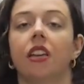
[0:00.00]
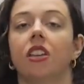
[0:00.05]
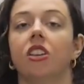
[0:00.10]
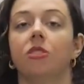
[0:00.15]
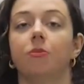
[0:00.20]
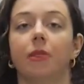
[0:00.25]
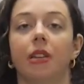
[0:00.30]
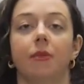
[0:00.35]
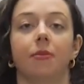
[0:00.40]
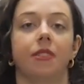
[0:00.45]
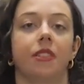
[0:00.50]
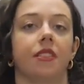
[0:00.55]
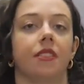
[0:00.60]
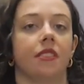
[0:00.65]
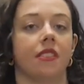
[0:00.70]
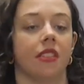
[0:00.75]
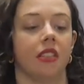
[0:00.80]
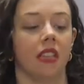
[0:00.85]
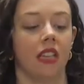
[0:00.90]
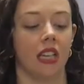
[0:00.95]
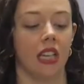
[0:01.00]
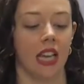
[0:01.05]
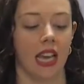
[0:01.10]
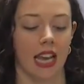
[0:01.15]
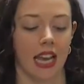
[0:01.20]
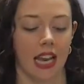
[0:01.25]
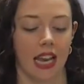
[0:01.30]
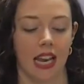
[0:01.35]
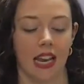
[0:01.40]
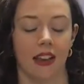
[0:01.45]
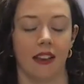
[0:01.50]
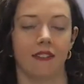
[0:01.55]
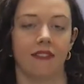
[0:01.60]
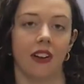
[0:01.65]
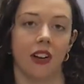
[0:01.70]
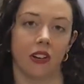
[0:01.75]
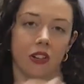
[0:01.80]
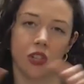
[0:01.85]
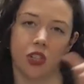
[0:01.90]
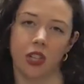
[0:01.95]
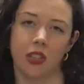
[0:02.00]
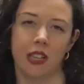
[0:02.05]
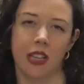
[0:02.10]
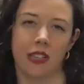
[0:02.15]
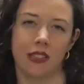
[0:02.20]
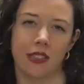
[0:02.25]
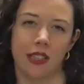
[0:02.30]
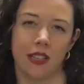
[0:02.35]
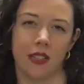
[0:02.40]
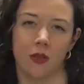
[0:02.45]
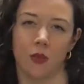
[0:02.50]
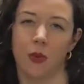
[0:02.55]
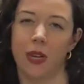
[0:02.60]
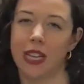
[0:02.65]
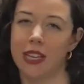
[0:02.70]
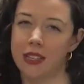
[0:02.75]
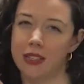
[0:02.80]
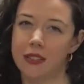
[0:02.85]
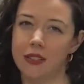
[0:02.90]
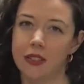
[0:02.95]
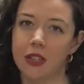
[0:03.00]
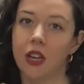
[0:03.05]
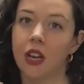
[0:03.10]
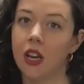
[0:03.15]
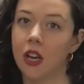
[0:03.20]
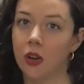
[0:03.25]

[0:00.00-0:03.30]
you'll be able to see a function that says weakest